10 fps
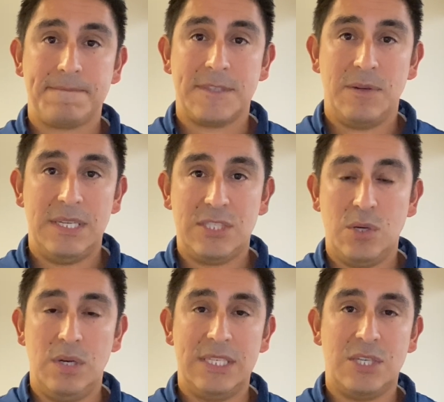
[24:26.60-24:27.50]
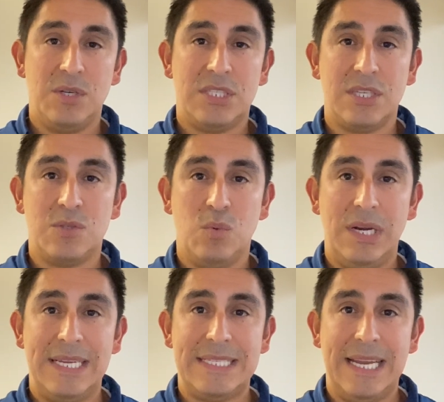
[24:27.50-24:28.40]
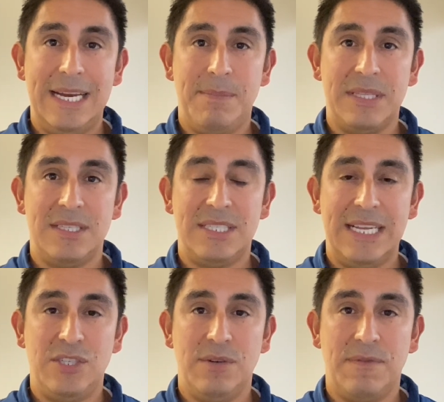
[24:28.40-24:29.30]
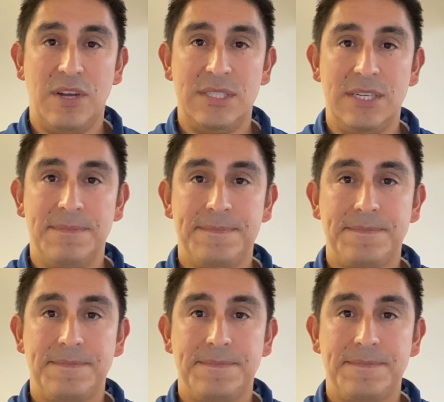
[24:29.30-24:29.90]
Let's go discuss one last slide about the statute of frauds here.